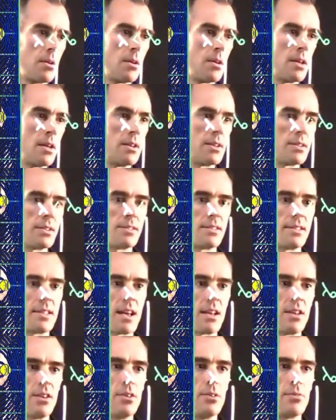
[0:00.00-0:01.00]
You can see that
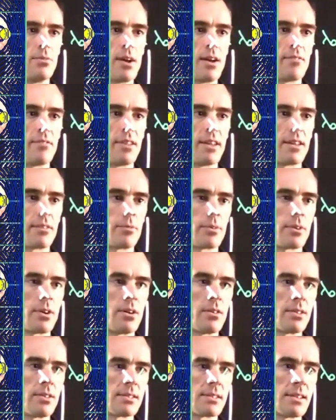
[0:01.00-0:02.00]
new wavelength, we'll call
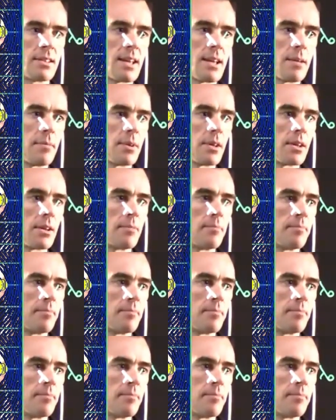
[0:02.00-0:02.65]
this lambda,